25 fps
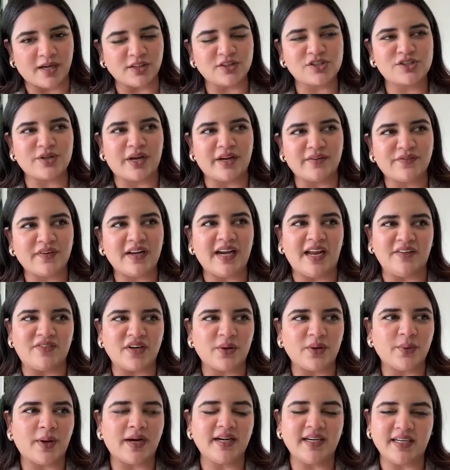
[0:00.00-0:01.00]
So I feel
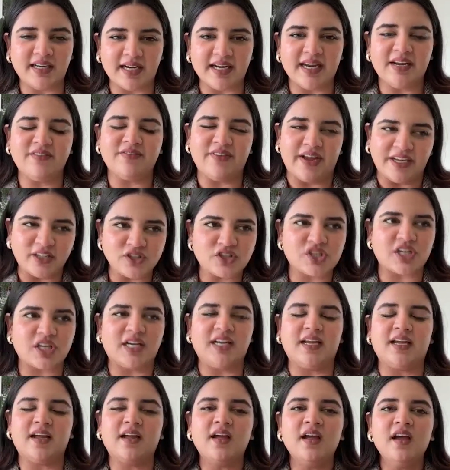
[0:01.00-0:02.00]
everyone
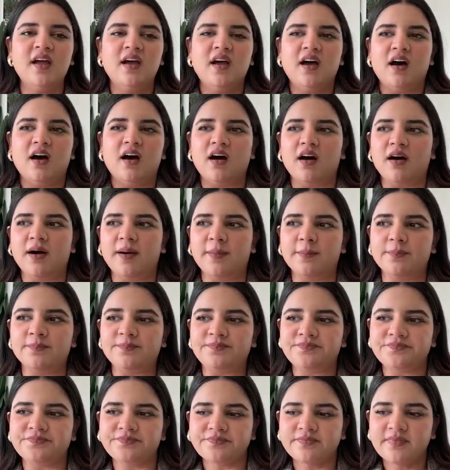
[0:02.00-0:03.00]
eventually
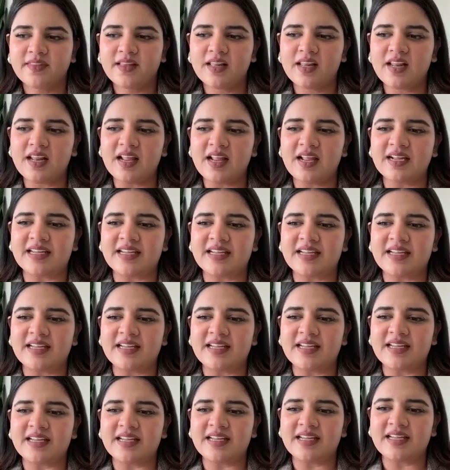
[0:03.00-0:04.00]
um,
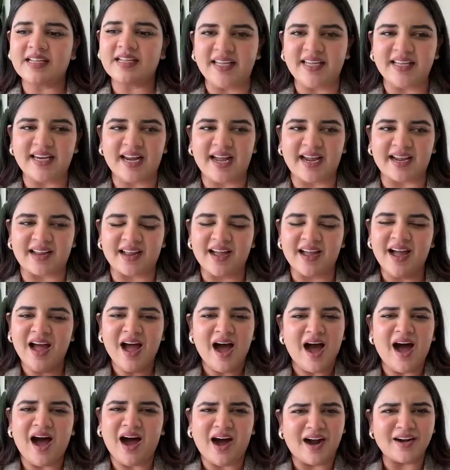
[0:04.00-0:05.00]
gets very like
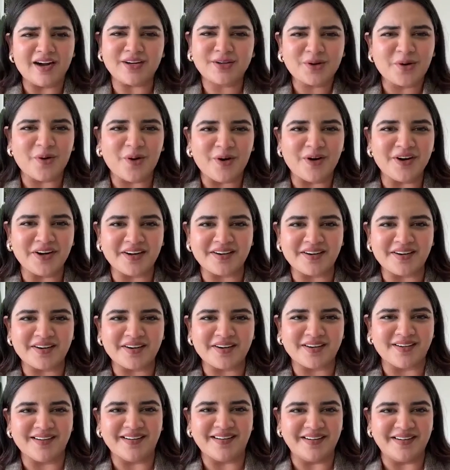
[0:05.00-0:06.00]

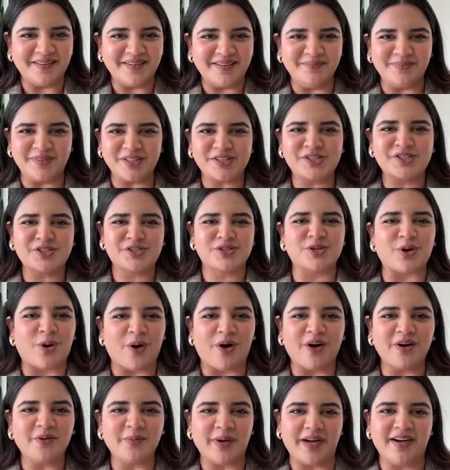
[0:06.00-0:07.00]
hardcore
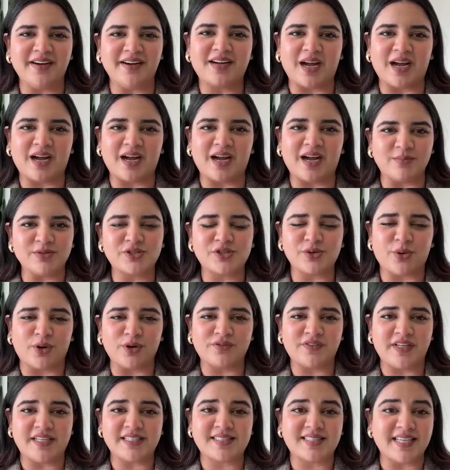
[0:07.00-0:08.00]
strong when it comes to all of
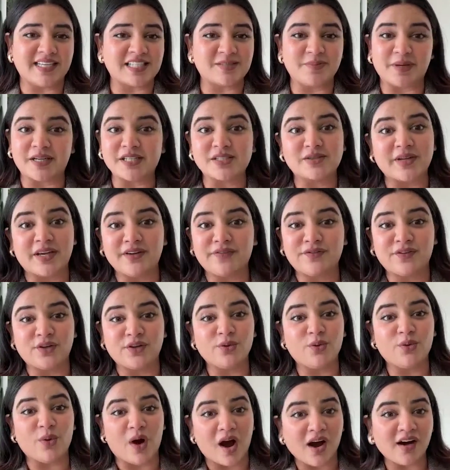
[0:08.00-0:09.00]
these things, because if
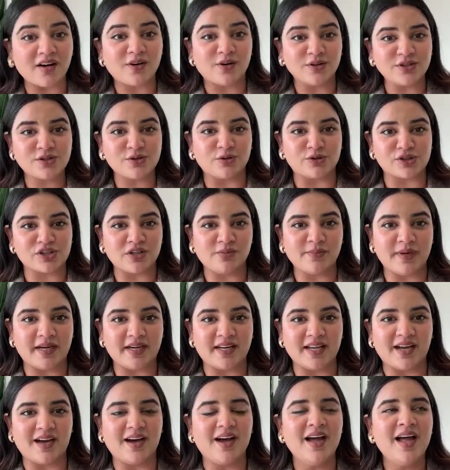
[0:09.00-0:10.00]
you are on social
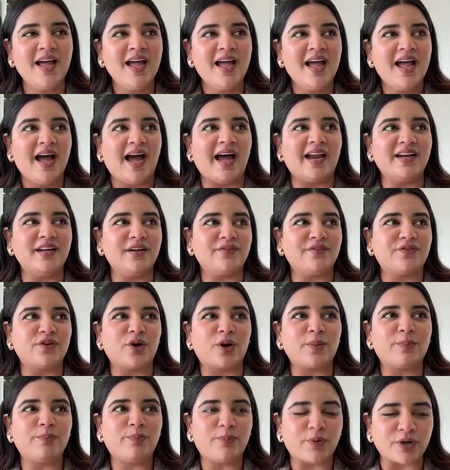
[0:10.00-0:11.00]
media and if
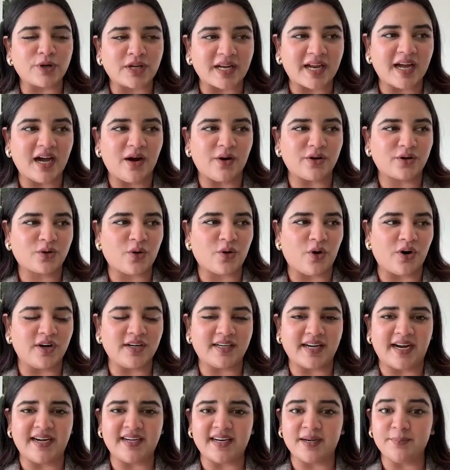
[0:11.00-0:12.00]
you're putting out
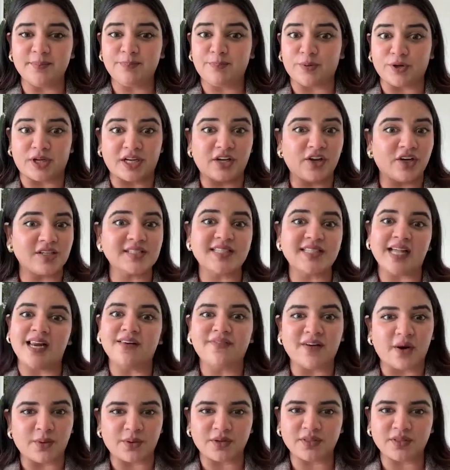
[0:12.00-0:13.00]
content and putting
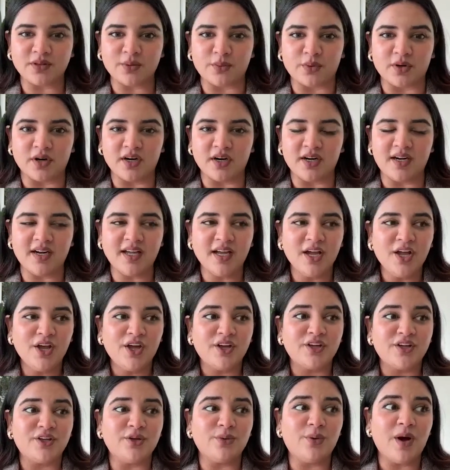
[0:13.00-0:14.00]
yourself out in the world,
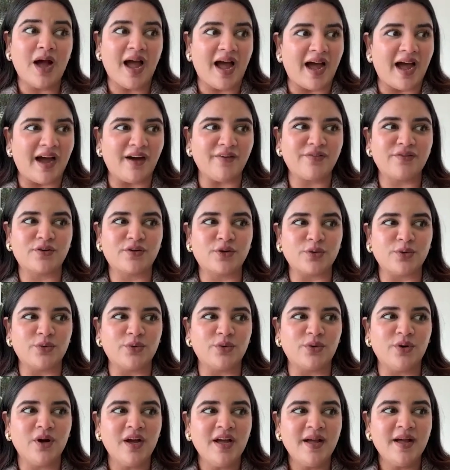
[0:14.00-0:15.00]
you have
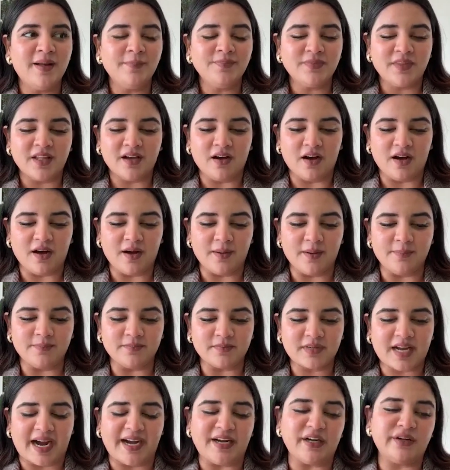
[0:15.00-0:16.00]
to
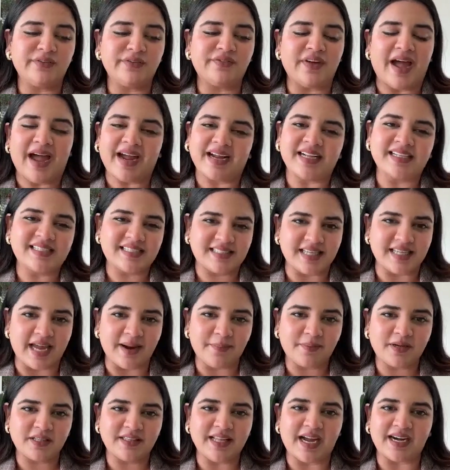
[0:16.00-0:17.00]
kind of
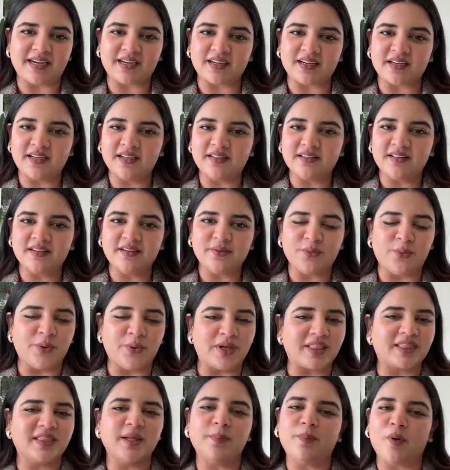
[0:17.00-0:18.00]
accept that
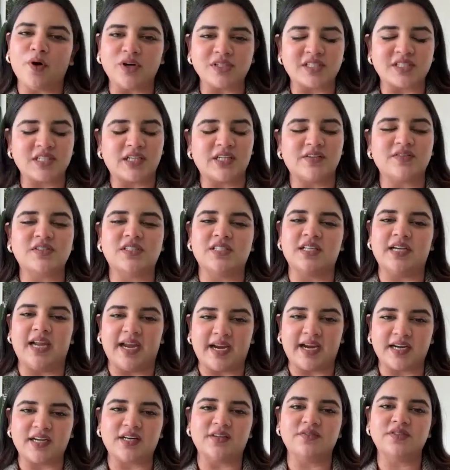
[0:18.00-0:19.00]
with the positives the
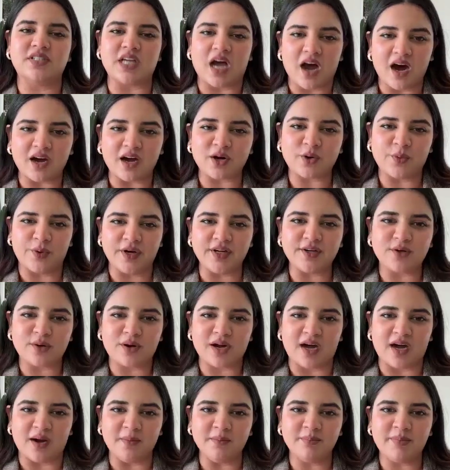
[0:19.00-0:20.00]
negatives are going to
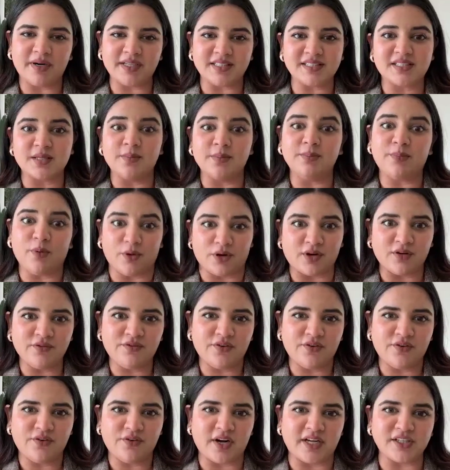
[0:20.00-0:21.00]
come, but it's important
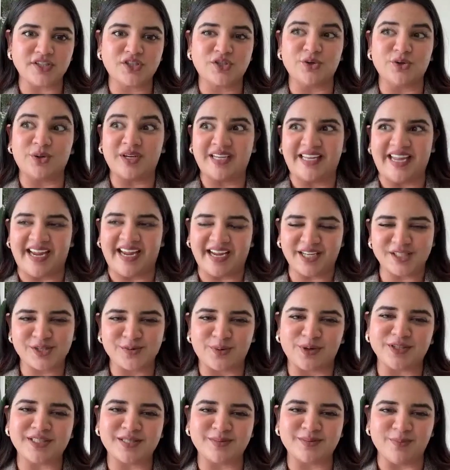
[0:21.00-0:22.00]
for us to gauge
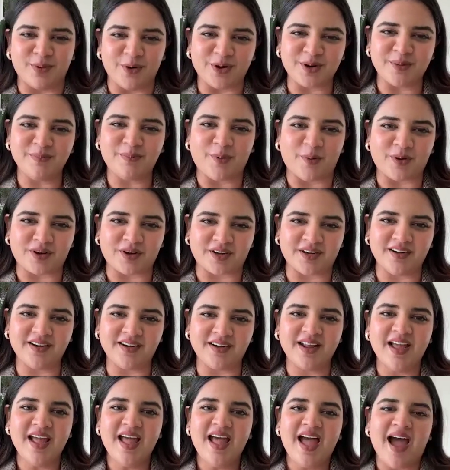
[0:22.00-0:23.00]
what's more important
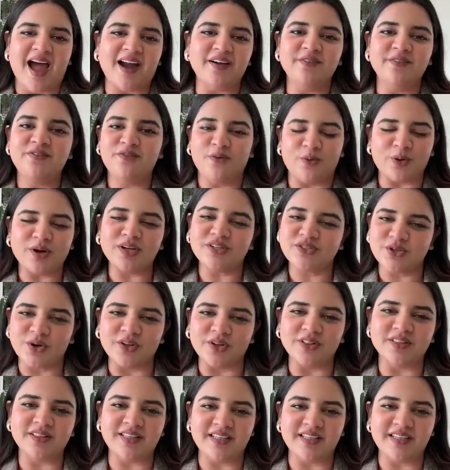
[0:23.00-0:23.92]
and focus on the